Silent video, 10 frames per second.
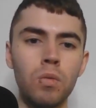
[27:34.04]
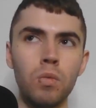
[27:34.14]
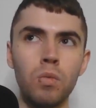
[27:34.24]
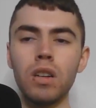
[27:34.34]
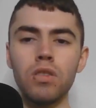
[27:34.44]

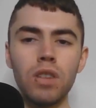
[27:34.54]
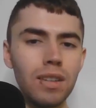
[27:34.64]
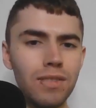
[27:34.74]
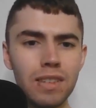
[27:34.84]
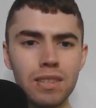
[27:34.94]
we're going to try
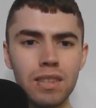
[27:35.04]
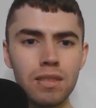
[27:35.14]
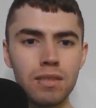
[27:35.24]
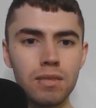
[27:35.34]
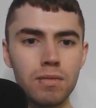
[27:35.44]
and fix
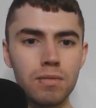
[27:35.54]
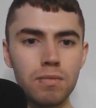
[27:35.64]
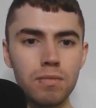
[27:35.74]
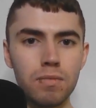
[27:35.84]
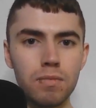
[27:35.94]
this
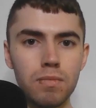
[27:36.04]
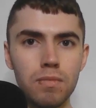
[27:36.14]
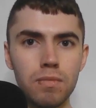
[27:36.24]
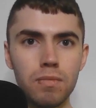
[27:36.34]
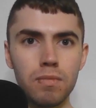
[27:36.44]

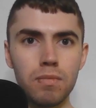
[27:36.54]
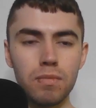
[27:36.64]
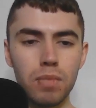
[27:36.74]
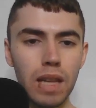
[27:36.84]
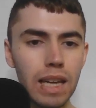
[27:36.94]

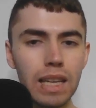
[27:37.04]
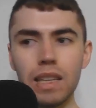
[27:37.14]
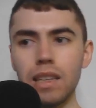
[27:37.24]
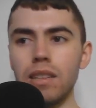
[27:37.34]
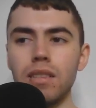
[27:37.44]

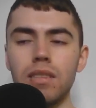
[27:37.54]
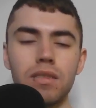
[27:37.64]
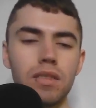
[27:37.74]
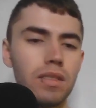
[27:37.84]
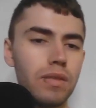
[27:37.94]
play,
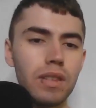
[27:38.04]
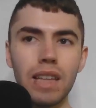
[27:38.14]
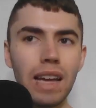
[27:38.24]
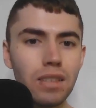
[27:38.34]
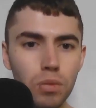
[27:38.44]
well,
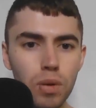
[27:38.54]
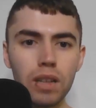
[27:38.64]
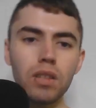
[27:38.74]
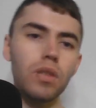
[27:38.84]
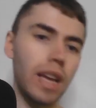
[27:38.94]
that hasn't
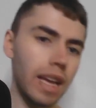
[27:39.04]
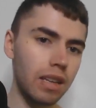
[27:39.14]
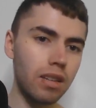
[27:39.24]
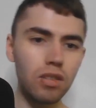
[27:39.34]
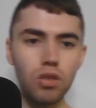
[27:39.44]
worked. Okay,
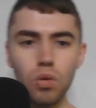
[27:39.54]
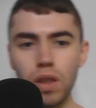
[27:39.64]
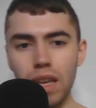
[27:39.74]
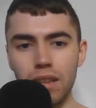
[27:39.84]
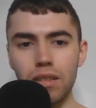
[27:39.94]
so let's do
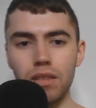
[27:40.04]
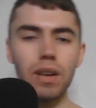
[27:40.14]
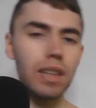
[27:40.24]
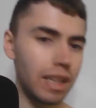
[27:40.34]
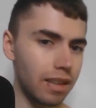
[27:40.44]
this.
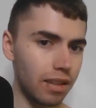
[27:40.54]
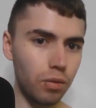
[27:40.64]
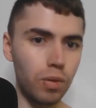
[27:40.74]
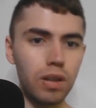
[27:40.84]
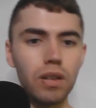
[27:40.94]
Well, that
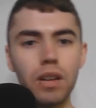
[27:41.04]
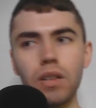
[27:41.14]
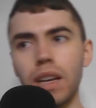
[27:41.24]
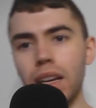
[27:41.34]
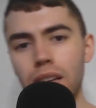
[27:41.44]
doesn't work.
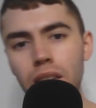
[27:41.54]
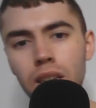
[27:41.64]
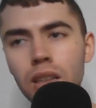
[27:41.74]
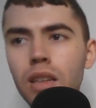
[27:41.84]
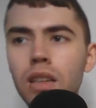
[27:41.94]
Okay.
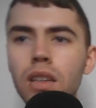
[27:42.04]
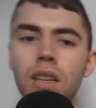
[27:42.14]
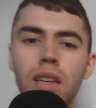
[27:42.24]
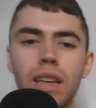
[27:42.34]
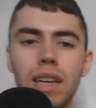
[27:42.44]

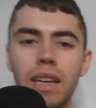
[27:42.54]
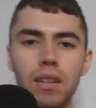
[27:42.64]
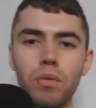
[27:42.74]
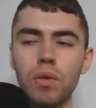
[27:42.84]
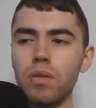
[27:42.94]

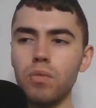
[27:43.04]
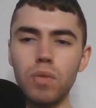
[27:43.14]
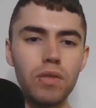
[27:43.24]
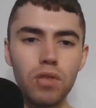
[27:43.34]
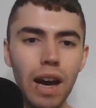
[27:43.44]

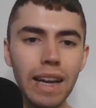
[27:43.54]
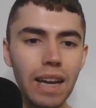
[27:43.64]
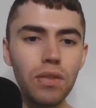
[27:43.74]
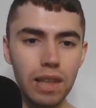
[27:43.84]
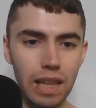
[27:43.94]
We've tried
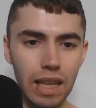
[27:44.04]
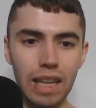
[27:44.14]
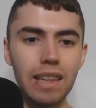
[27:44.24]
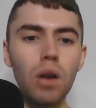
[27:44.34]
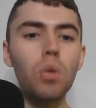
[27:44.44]
everything.
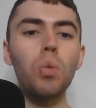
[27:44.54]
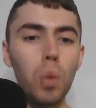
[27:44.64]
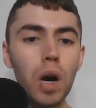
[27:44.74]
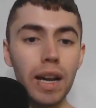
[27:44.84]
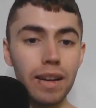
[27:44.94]
It don't
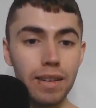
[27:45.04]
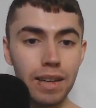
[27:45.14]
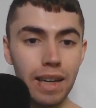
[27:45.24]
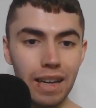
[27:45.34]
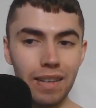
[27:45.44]
work.
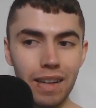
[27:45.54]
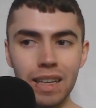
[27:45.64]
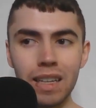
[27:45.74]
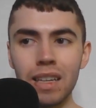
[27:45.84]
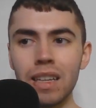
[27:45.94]

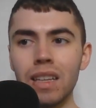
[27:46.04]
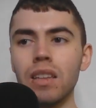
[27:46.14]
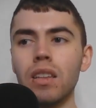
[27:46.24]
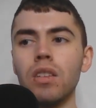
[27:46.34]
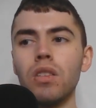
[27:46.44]
And
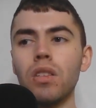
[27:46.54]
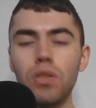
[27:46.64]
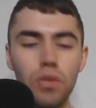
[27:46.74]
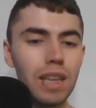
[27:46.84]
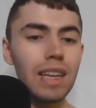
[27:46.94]
you're
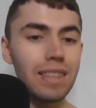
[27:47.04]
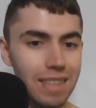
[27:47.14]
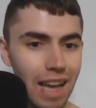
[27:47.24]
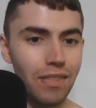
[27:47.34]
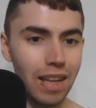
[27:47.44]

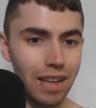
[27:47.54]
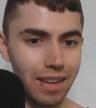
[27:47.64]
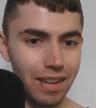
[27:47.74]
3-7.